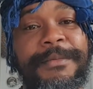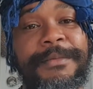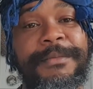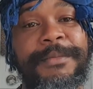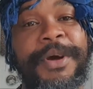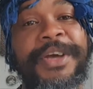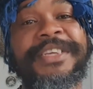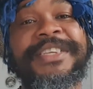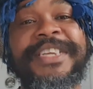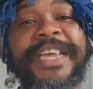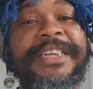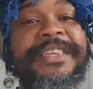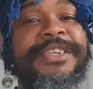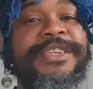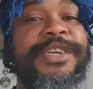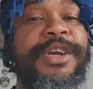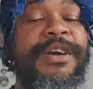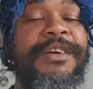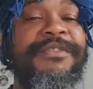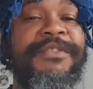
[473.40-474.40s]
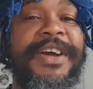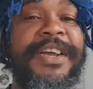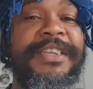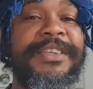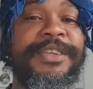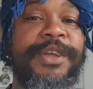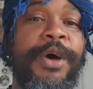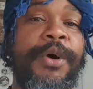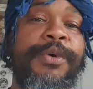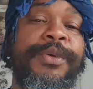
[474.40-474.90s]
But he sent
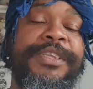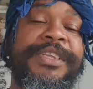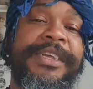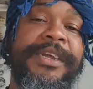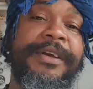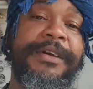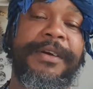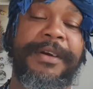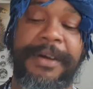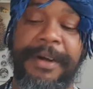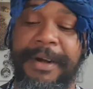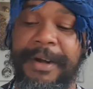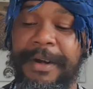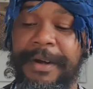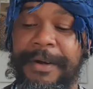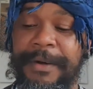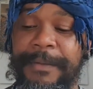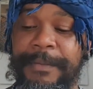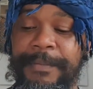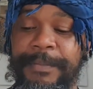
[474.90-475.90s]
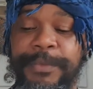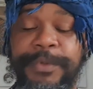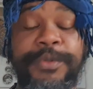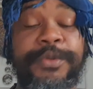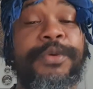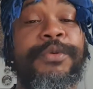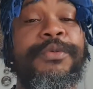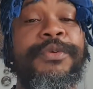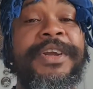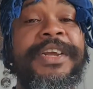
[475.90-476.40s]
servants out here
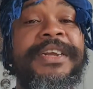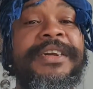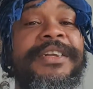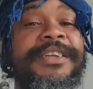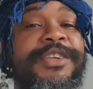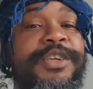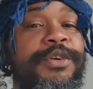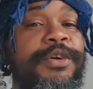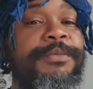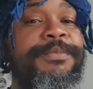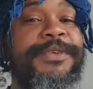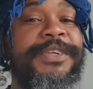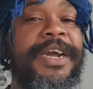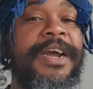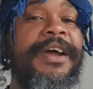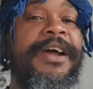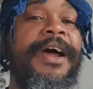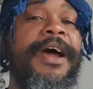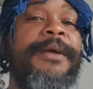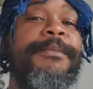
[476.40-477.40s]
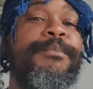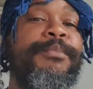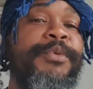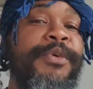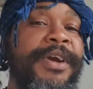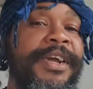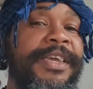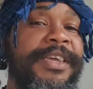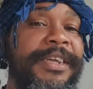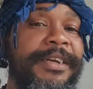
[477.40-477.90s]
to read the scripture and
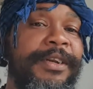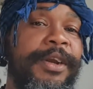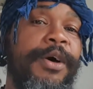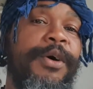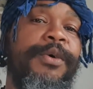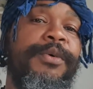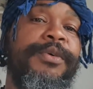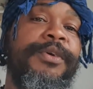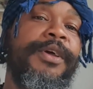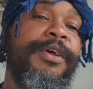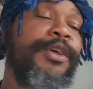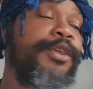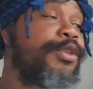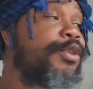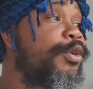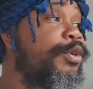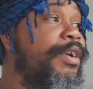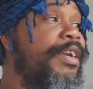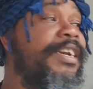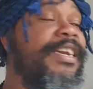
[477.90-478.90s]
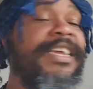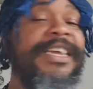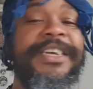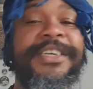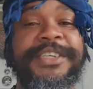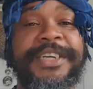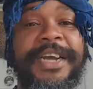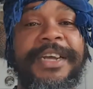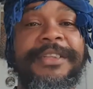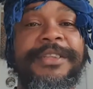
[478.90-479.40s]
break it down to the
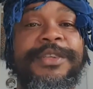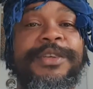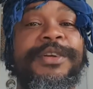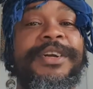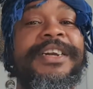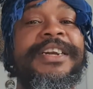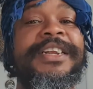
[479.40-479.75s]
nation, so the